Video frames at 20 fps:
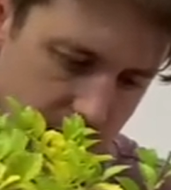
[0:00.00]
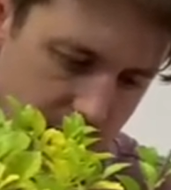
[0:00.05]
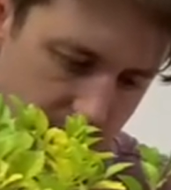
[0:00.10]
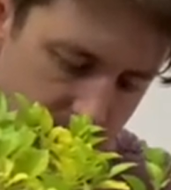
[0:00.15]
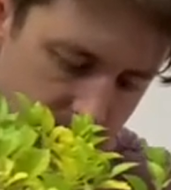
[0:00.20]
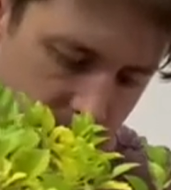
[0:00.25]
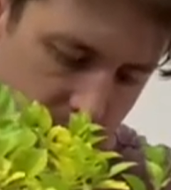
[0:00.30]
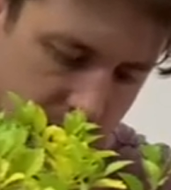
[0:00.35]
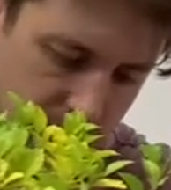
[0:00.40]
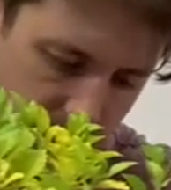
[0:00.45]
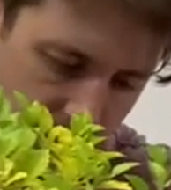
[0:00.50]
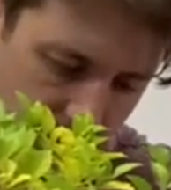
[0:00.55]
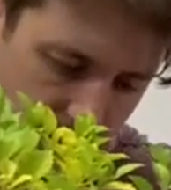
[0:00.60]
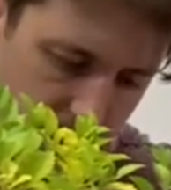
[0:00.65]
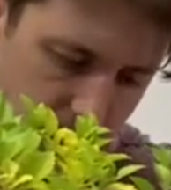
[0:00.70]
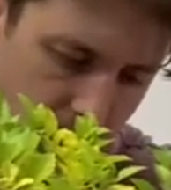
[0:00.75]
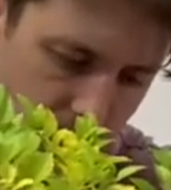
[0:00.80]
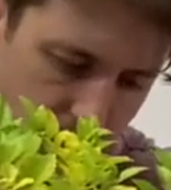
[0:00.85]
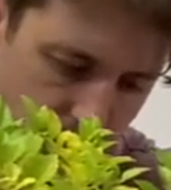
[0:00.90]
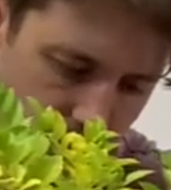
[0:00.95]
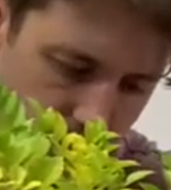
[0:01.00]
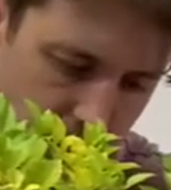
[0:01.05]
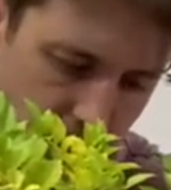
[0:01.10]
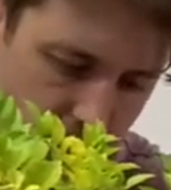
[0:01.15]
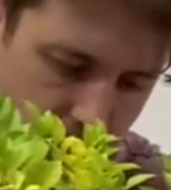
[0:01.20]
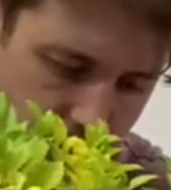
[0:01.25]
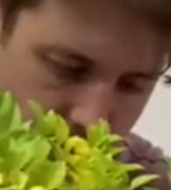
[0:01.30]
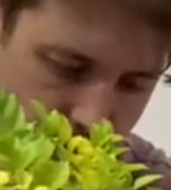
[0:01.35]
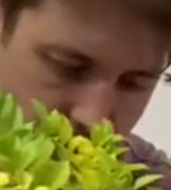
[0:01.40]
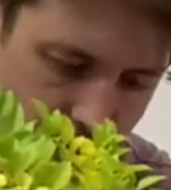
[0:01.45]
Tree's getting more and more
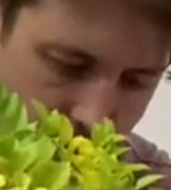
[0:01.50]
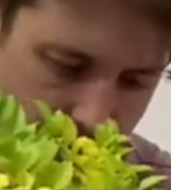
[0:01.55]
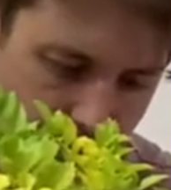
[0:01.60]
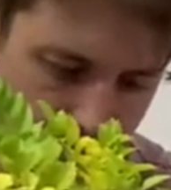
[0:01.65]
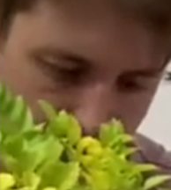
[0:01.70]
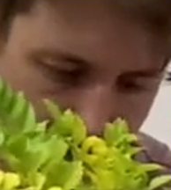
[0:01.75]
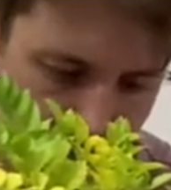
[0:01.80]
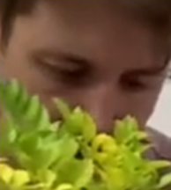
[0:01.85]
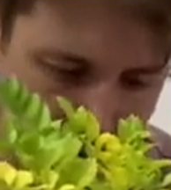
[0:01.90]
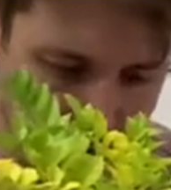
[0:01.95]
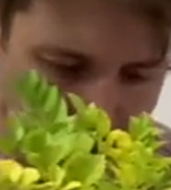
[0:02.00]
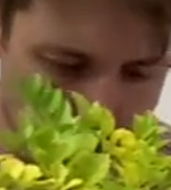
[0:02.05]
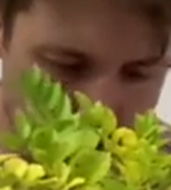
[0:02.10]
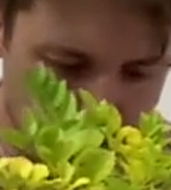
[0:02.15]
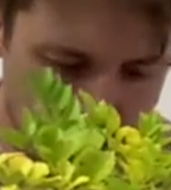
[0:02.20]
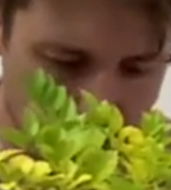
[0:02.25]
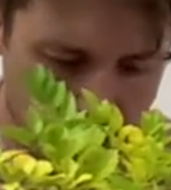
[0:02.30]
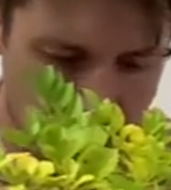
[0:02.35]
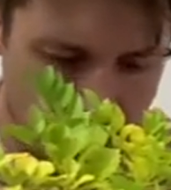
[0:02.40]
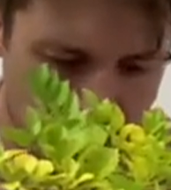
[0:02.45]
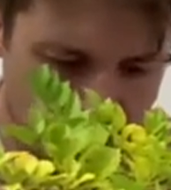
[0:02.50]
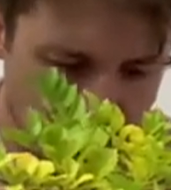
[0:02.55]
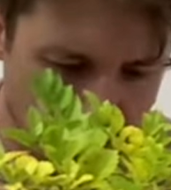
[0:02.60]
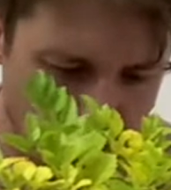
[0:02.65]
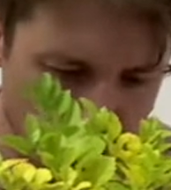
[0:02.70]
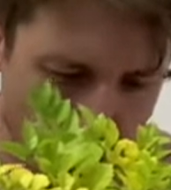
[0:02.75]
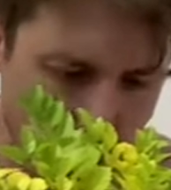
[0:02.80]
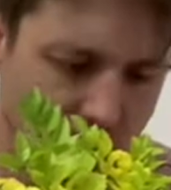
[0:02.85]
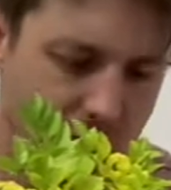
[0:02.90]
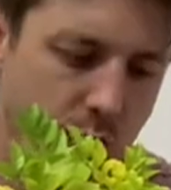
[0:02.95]
stable in the pot. You don't
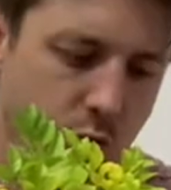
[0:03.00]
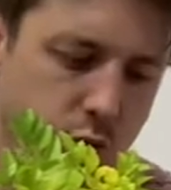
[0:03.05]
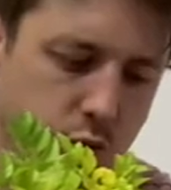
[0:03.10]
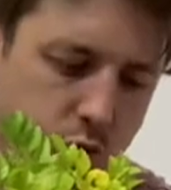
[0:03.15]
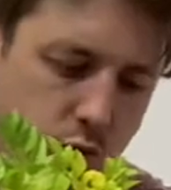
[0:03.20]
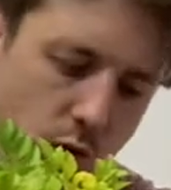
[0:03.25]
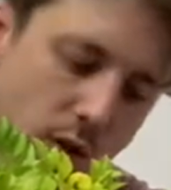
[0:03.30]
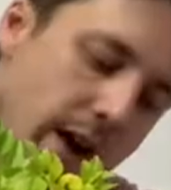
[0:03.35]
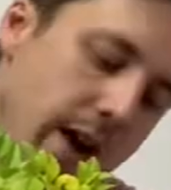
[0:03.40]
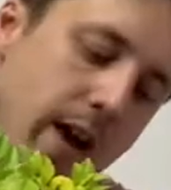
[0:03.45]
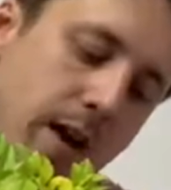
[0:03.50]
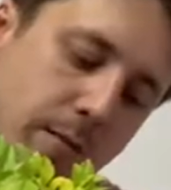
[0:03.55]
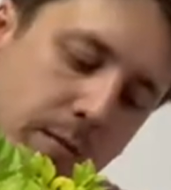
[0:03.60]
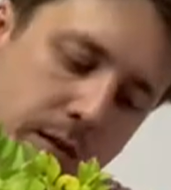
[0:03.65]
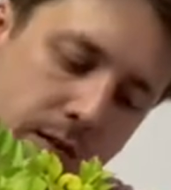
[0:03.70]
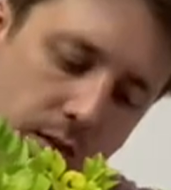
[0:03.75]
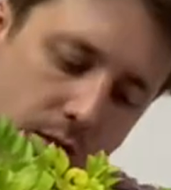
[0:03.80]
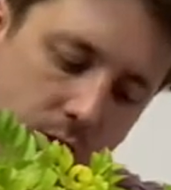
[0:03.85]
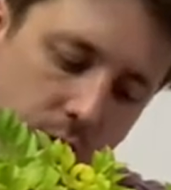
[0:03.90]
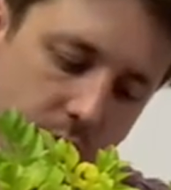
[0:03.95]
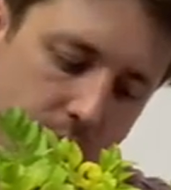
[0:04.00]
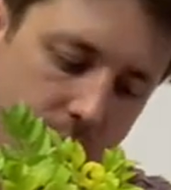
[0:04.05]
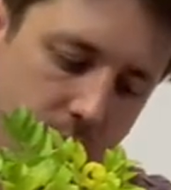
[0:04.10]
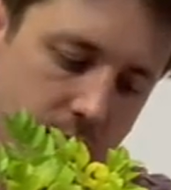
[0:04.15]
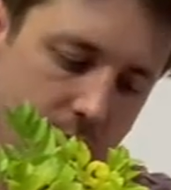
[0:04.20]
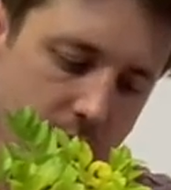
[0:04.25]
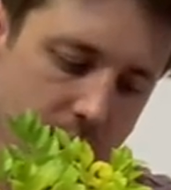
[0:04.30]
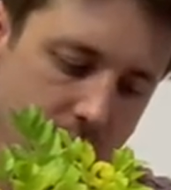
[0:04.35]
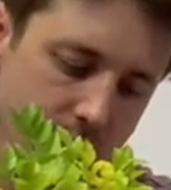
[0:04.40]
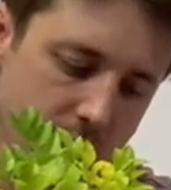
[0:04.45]
want to cram the soil
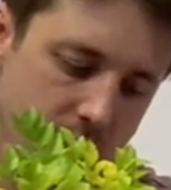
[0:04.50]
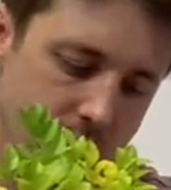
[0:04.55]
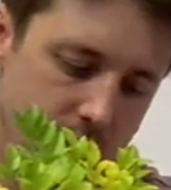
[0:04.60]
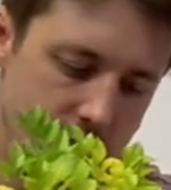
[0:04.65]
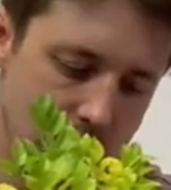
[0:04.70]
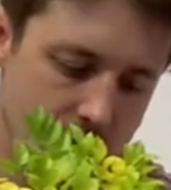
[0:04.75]
down